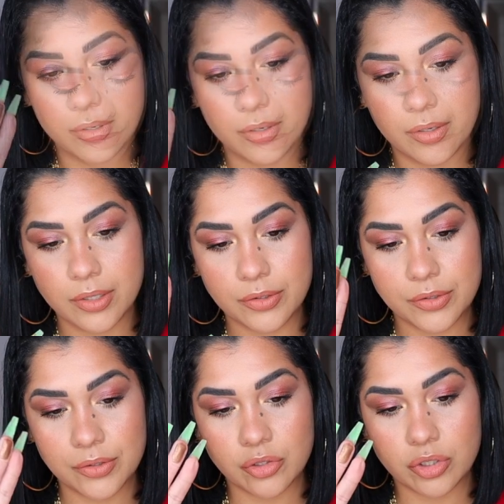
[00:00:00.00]
Look at those
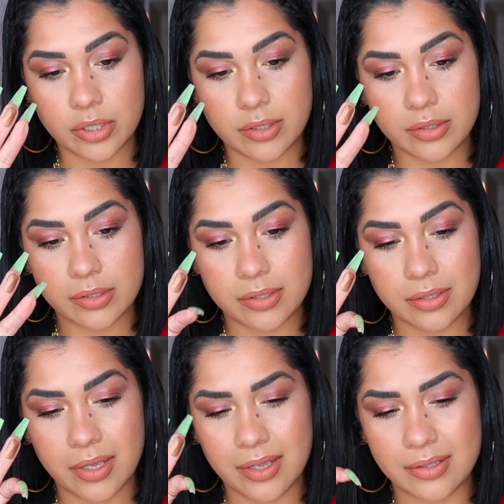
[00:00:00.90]
two shades.
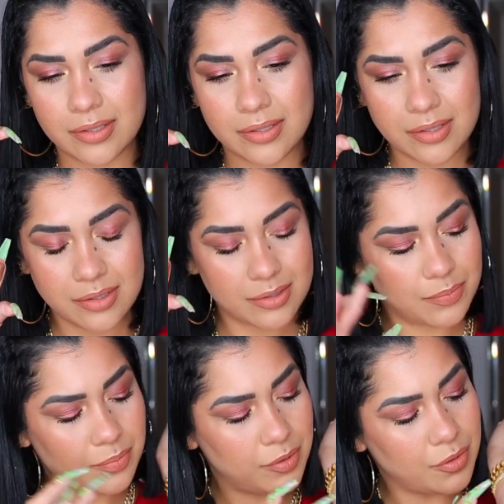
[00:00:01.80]
Guys, this is
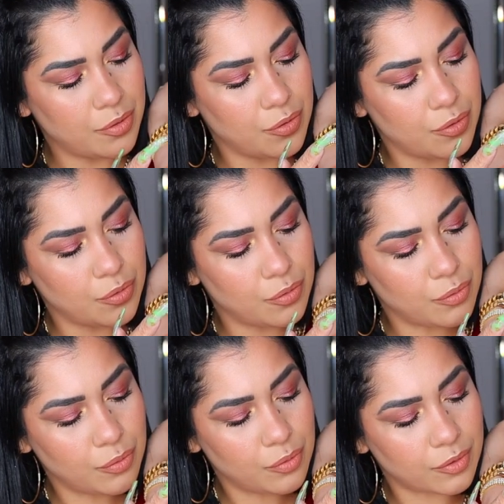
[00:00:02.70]

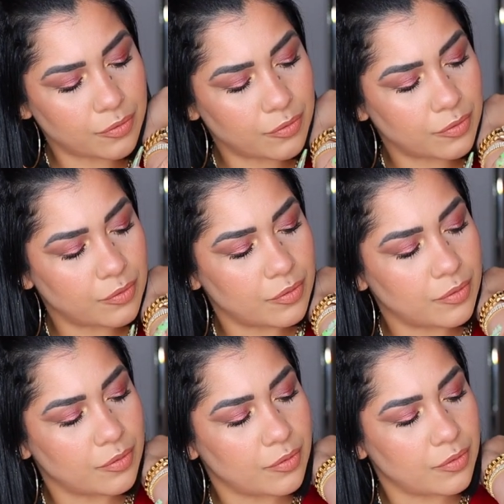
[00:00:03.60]
beautiful.